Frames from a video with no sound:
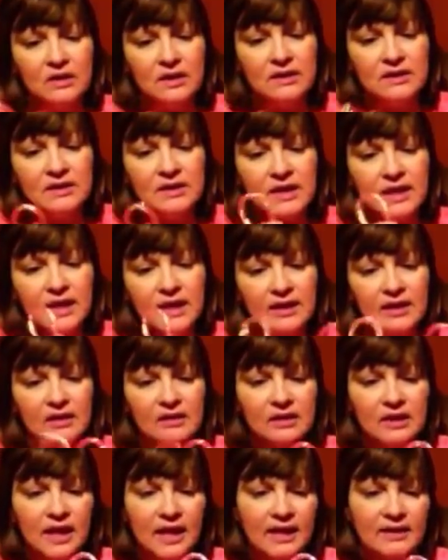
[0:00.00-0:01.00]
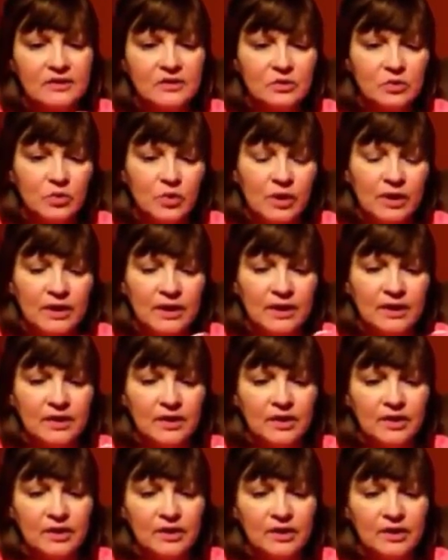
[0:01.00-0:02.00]
let's add our last one
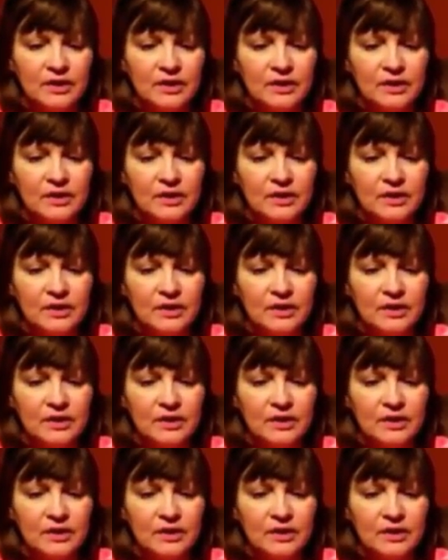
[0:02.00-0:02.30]
here.